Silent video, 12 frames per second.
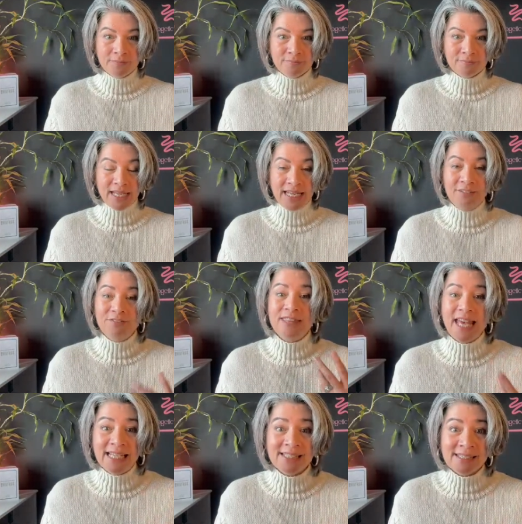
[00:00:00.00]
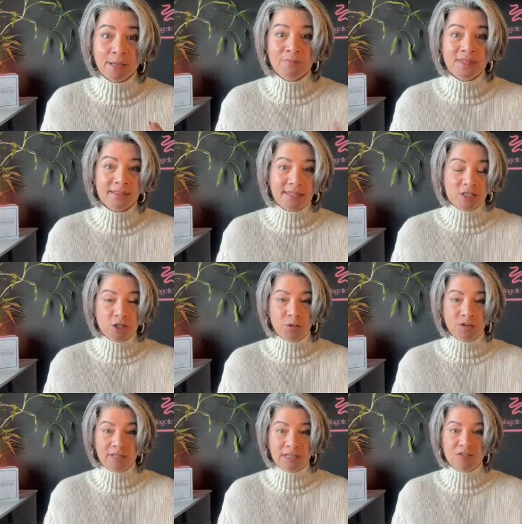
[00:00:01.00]
And if that's something that
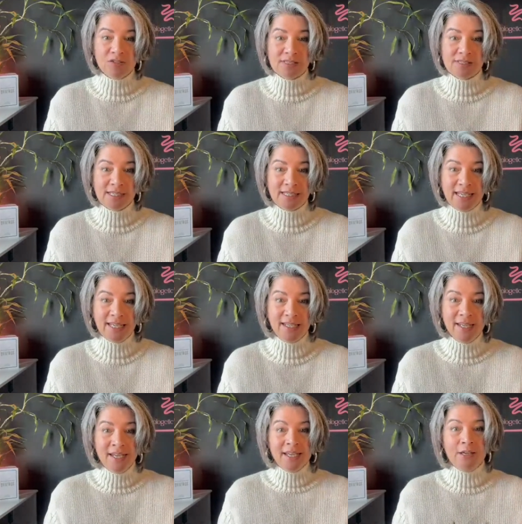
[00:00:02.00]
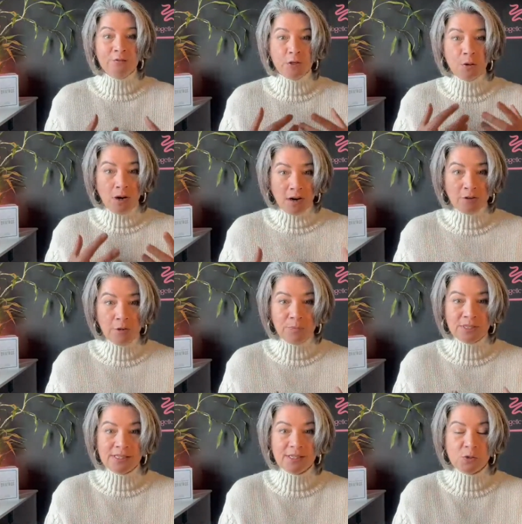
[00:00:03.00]
you're interested in, if you are a
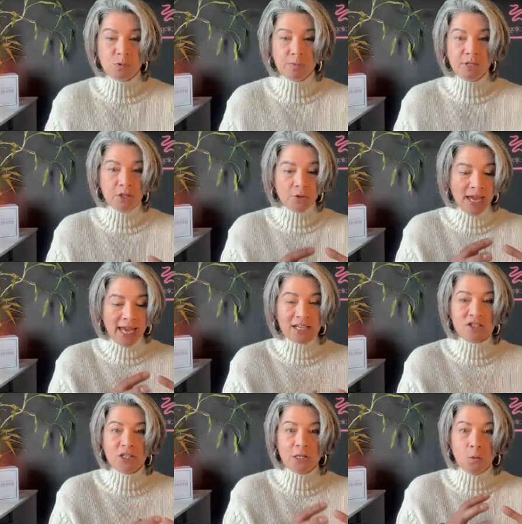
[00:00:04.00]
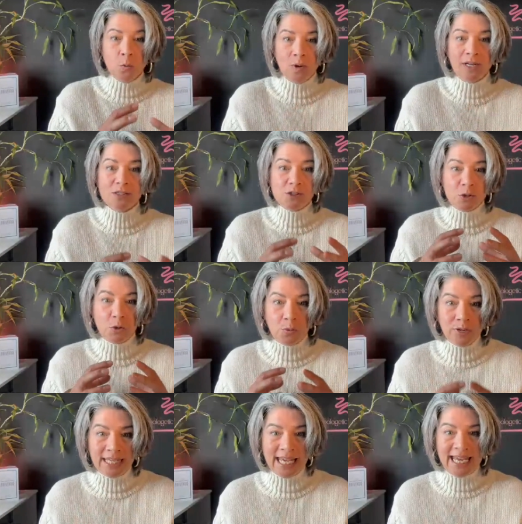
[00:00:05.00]
businesswoman who actually want to
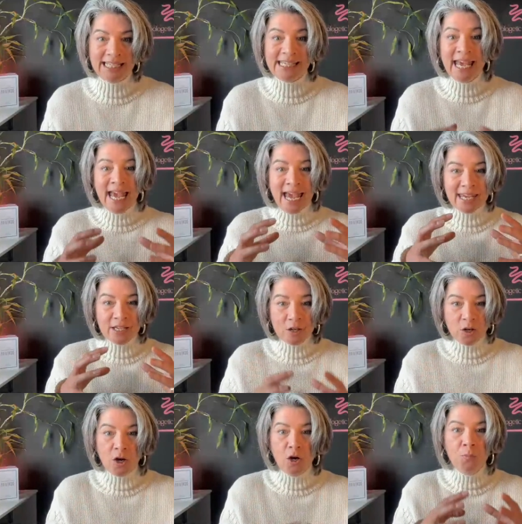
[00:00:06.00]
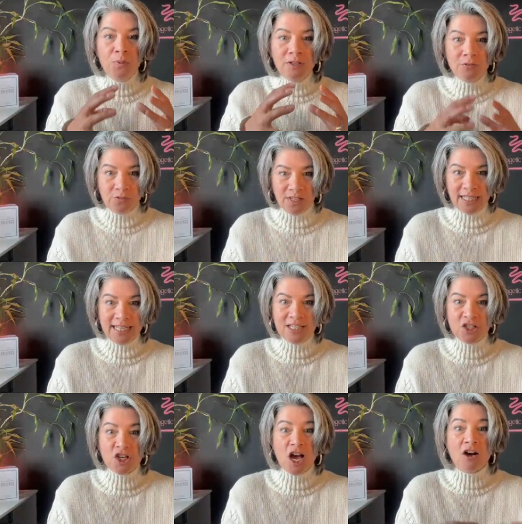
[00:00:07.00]
create a global
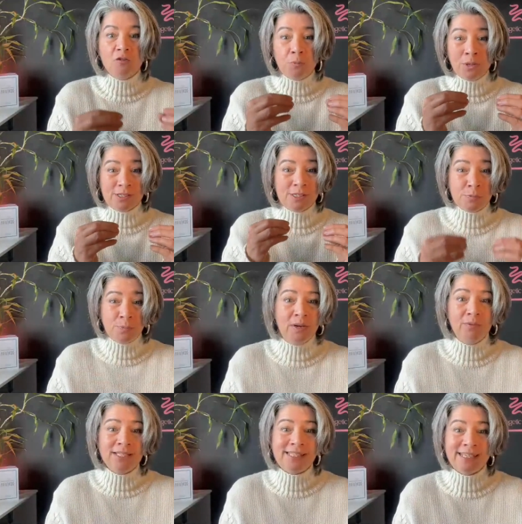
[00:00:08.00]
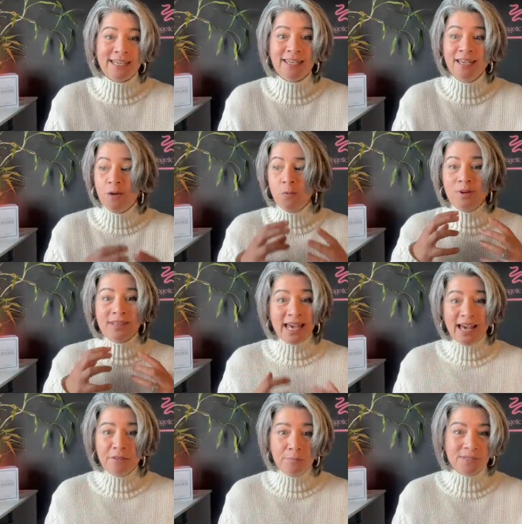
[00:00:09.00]
village of prosperity with
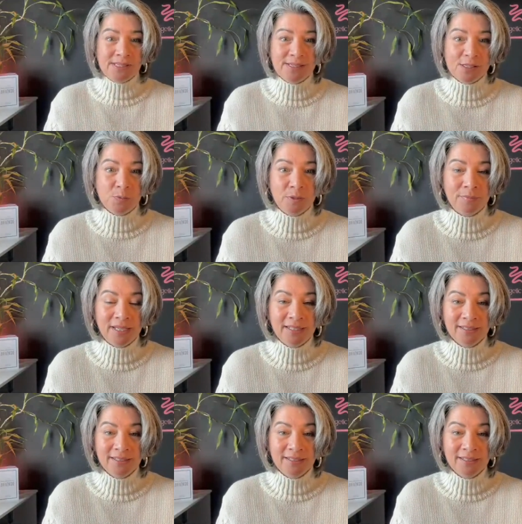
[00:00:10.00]
other businesswomen,